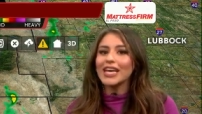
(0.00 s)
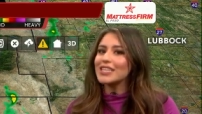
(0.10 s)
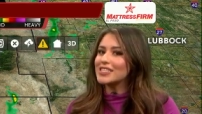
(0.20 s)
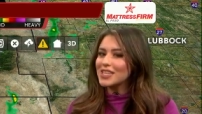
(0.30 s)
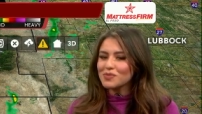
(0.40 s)
It
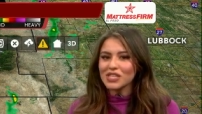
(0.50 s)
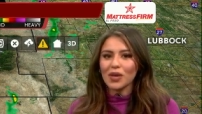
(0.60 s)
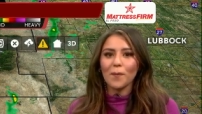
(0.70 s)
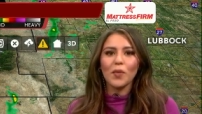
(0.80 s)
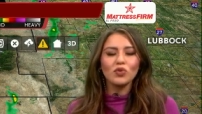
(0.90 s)
seems
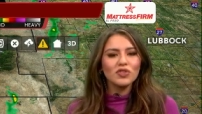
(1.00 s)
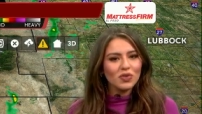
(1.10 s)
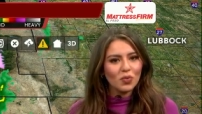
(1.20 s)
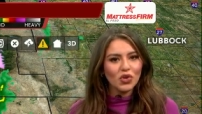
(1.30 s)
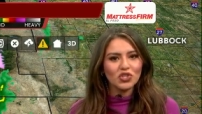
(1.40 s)
like most of
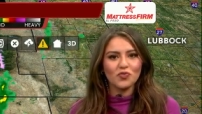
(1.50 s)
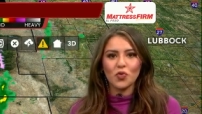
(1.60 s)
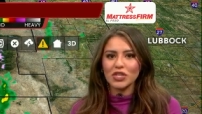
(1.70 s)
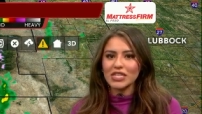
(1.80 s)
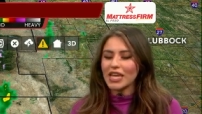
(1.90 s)
the moisture
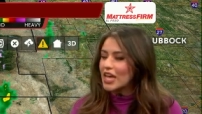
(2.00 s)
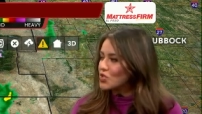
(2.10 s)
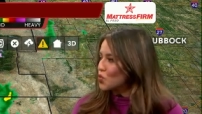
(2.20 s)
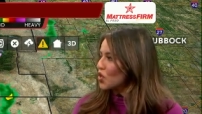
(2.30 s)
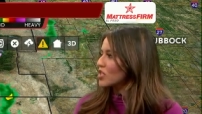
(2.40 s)
for today has
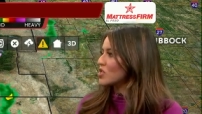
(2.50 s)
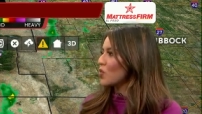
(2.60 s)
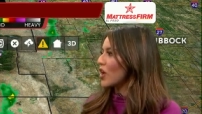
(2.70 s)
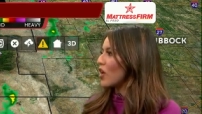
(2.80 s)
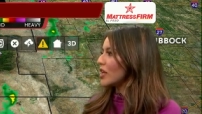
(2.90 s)
worked its
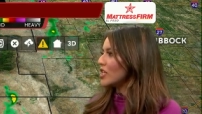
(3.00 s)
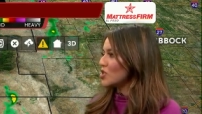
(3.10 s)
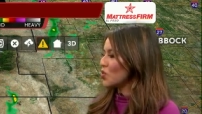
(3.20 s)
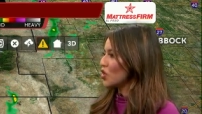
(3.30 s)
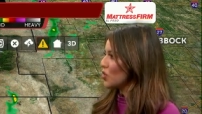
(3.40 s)
way on
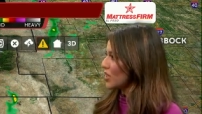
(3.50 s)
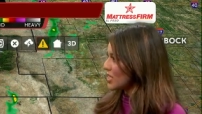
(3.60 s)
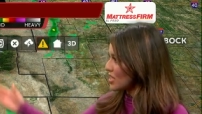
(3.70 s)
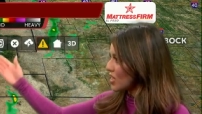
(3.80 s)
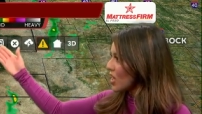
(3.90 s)
eastward. You can
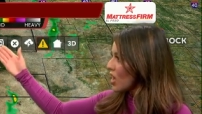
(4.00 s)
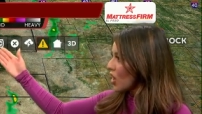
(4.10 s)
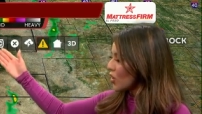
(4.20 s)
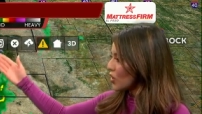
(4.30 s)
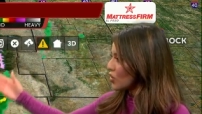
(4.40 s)
see
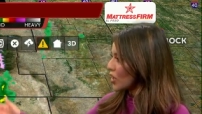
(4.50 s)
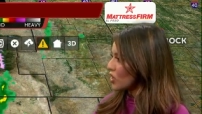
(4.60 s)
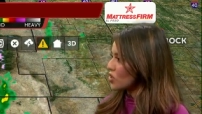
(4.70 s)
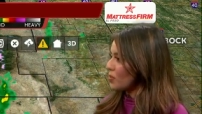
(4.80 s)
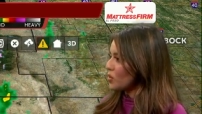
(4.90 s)
a current look at
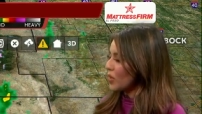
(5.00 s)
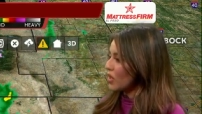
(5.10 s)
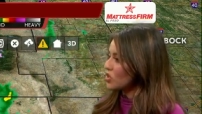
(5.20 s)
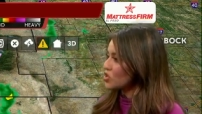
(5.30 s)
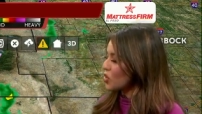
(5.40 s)
our Doppler
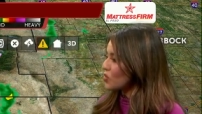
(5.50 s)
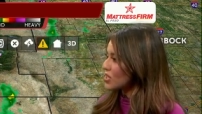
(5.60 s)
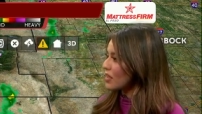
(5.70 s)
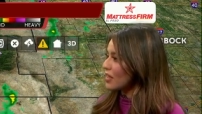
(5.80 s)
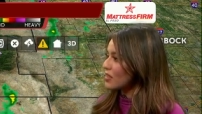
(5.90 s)
radar shows
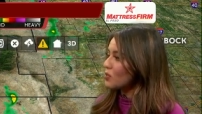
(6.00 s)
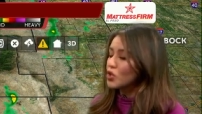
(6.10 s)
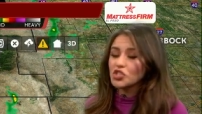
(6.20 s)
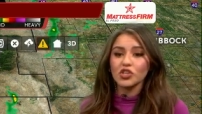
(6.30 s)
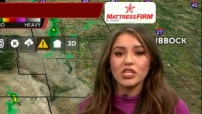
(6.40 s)
that the
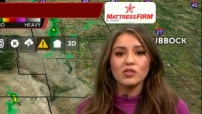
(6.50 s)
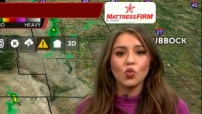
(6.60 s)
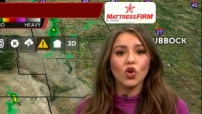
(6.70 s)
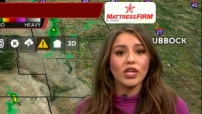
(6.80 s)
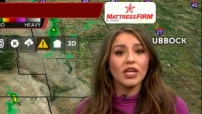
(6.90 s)
moisture is
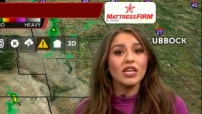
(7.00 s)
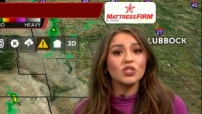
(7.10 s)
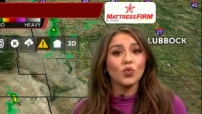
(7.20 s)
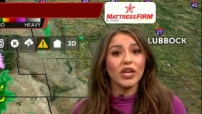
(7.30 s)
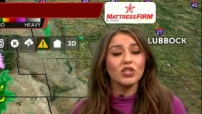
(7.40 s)
working
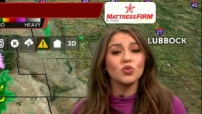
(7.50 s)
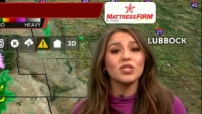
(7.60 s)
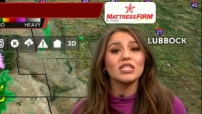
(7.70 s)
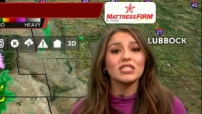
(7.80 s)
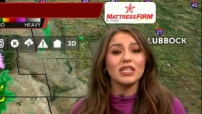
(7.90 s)
its way to
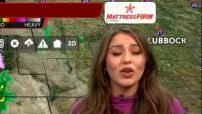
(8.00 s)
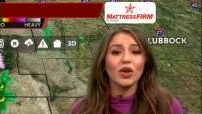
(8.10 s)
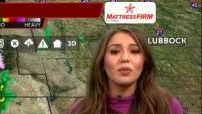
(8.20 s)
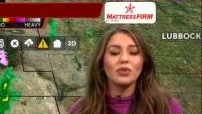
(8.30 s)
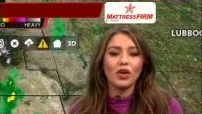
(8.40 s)
the
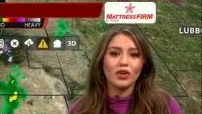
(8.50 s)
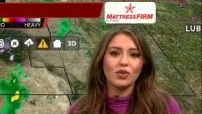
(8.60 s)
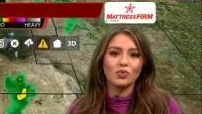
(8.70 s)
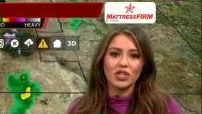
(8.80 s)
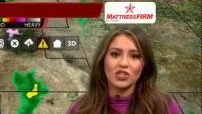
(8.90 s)
Sierra Blanca
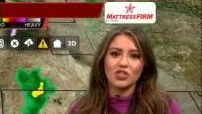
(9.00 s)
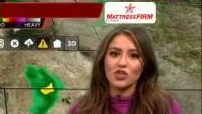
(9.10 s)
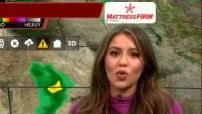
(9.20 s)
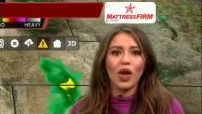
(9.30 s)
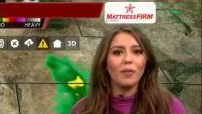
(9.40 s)
region.
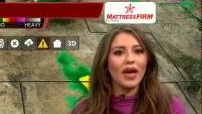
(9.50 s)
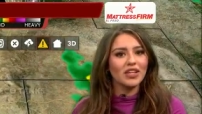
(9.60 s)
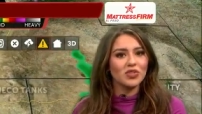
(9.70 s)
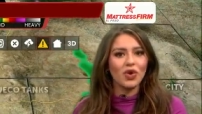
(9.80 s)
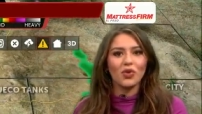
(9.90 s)
So El
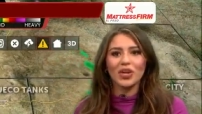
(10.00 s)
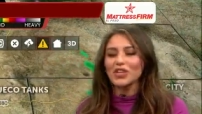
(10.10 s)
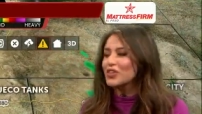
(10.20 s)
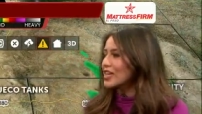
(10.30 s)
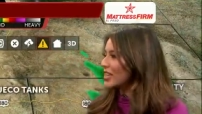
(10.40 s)
Paso already
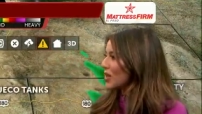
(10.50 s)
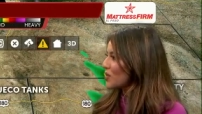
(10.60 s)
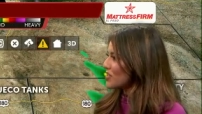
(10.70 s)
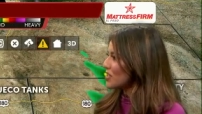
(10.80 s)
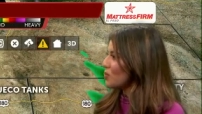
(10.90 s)
looking like
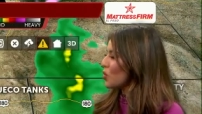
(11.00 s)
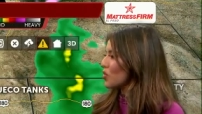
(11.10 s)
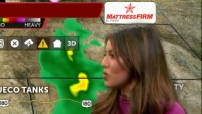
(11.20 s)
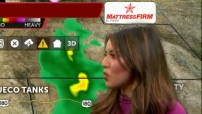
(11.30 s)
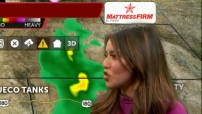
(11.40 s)
we've seen the bulk
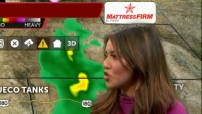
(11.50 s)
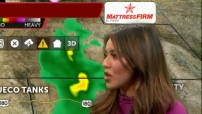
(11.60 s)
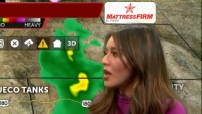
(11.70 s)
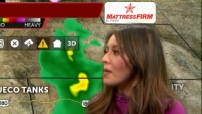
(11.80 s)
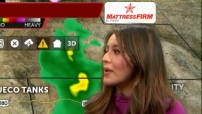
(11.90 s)
of the moisture
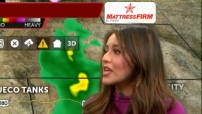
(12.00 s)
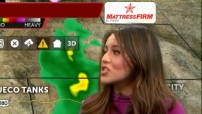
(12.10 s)
make